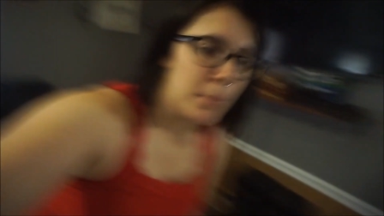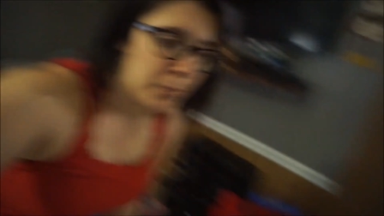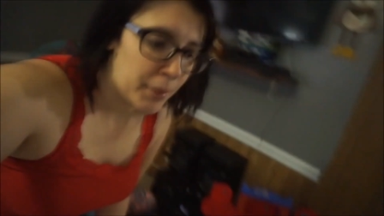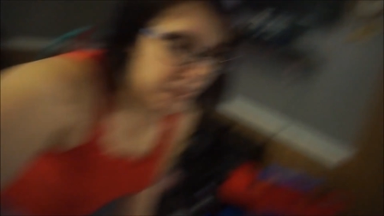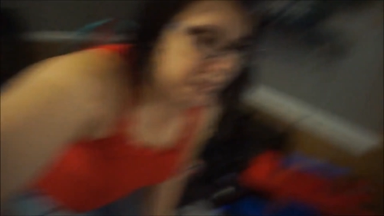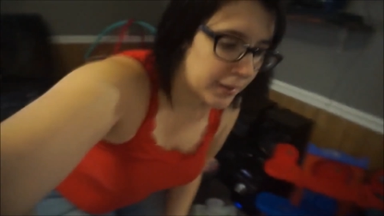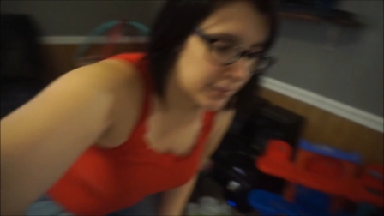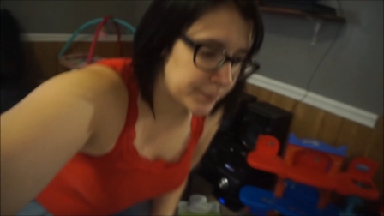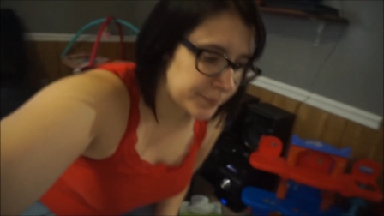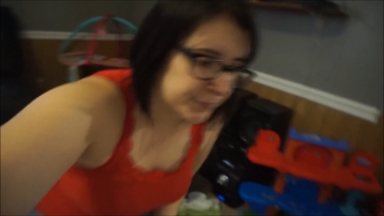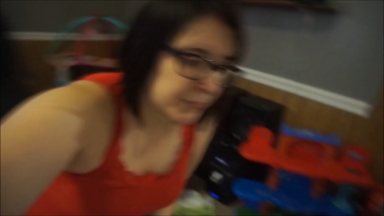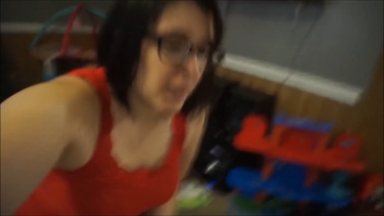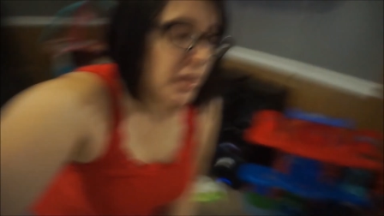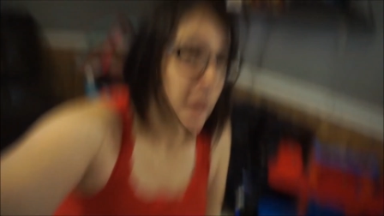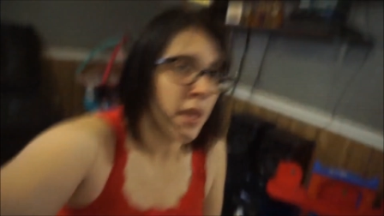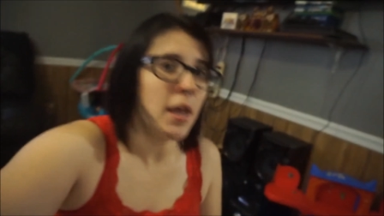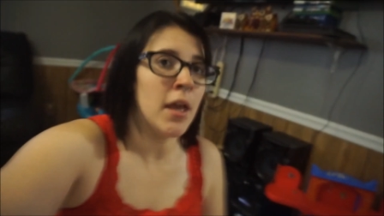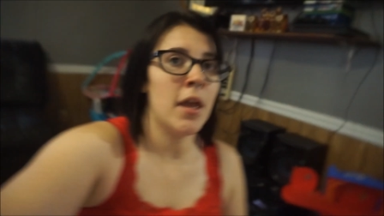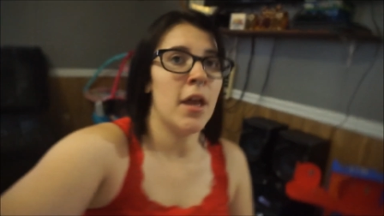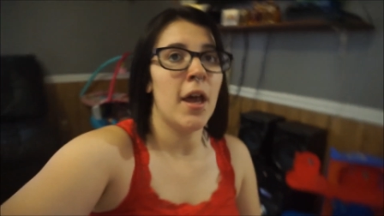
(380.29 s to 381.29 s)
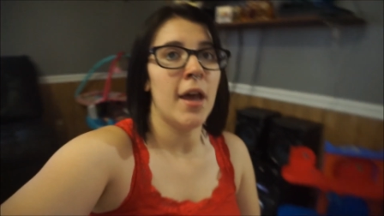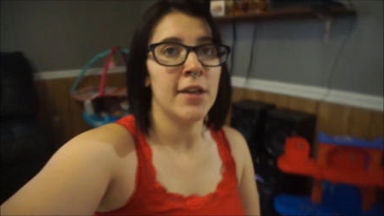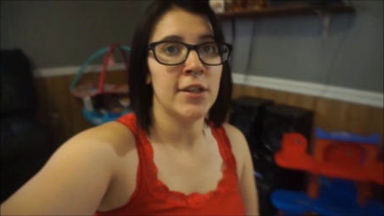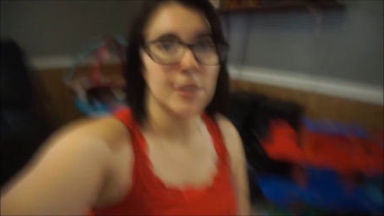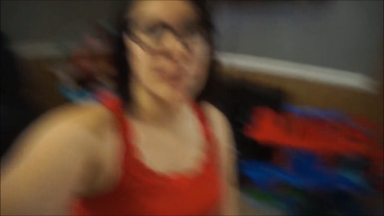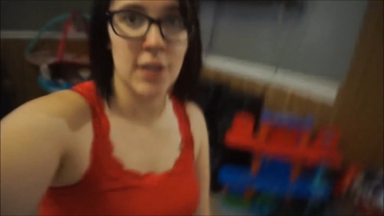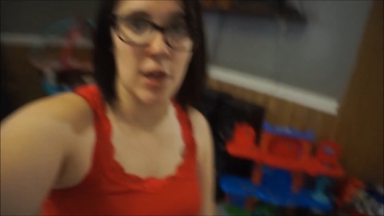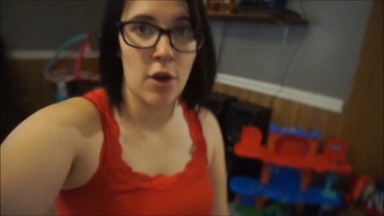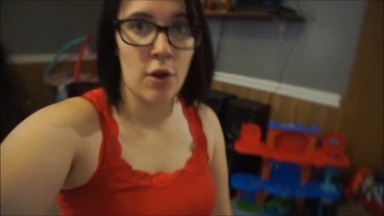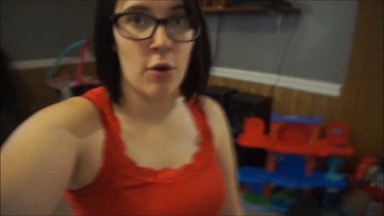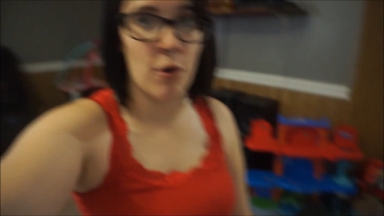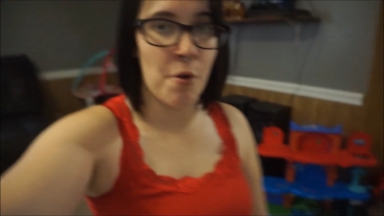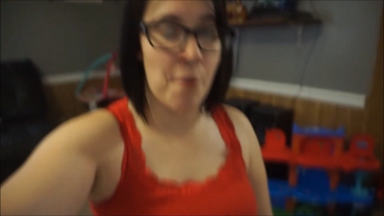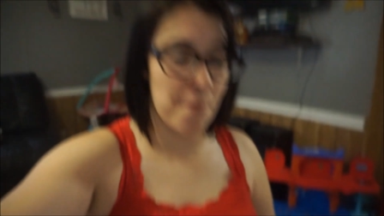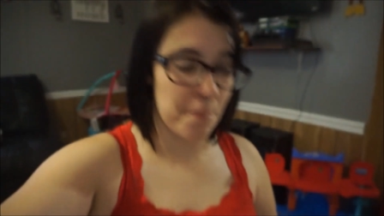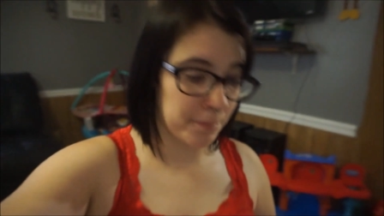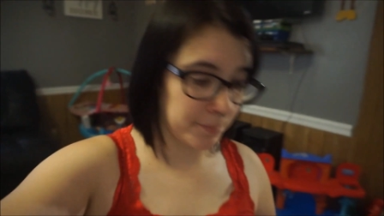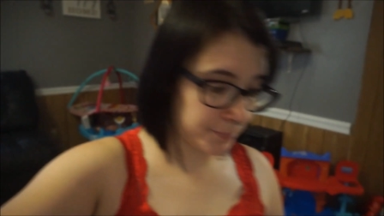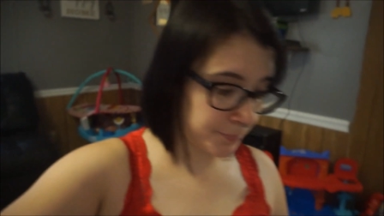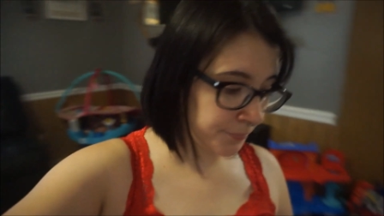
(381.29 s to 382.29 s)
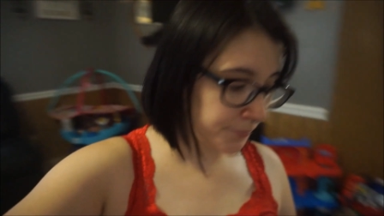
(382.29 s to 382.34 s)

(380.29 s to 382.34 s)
But I just got home.